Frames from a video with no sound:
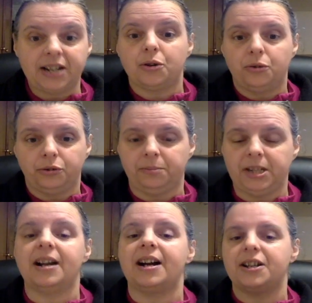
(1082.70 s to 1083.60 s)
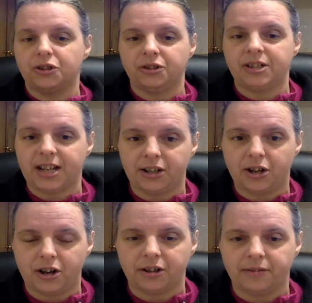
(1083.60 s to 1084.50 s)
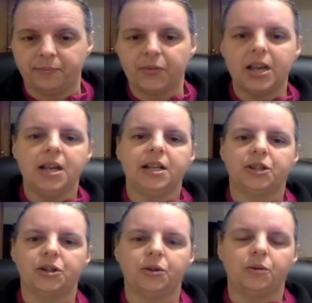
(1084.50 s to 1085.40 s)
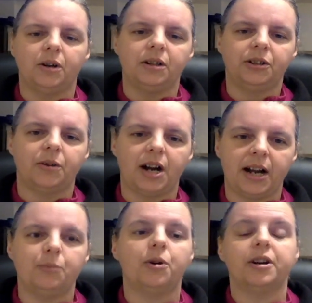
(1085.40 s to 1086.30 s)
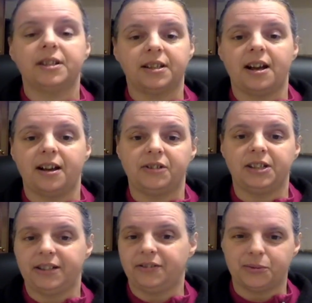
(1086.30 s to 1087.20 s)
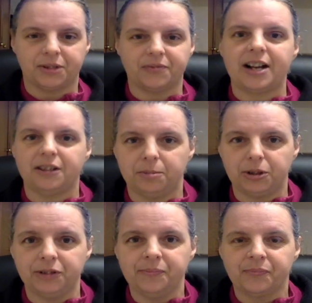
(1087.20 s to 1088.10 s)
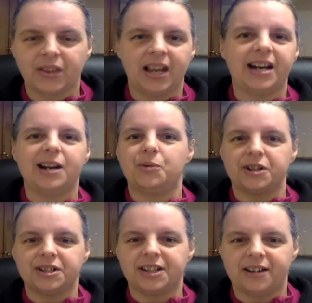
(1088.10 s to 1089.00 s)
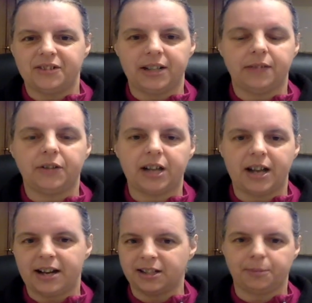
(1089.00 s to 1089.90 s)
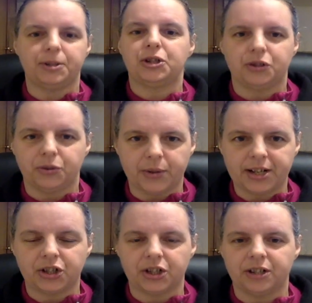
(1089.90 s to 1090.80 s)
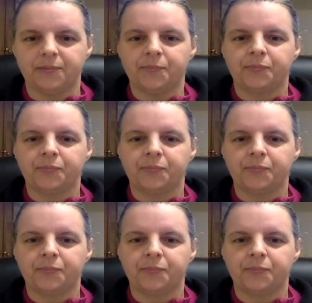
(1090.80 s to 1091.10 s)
told me I should take on. So, you know, I wanted to have a life that was valuable, and I wanted to have a life that had a spiritual direction,